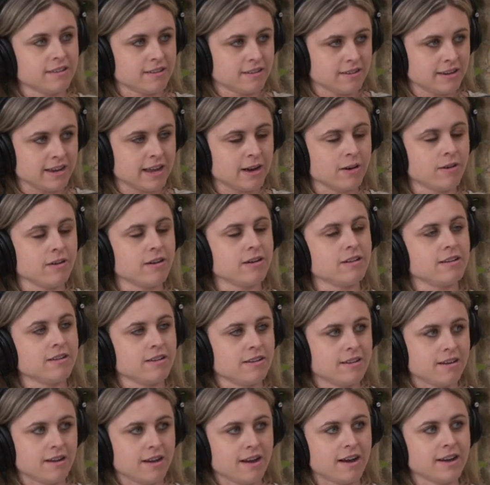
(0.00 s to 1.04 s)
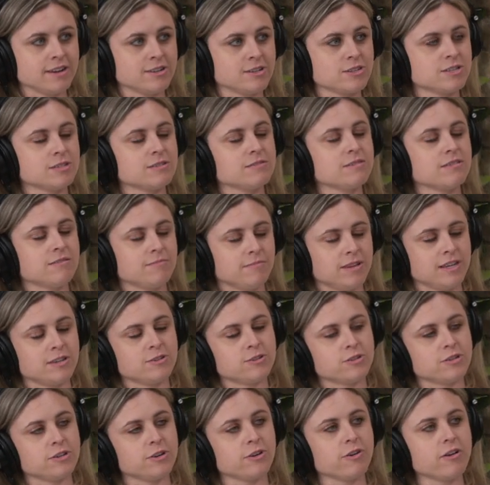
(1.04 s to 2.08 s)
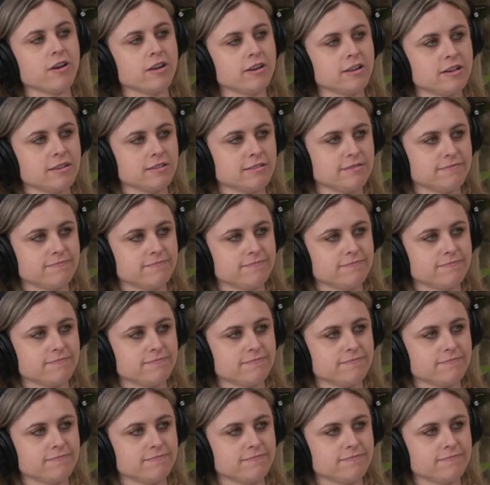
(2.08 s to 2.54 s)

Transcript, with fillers: Now, are you kidding? I just making sure you're on it.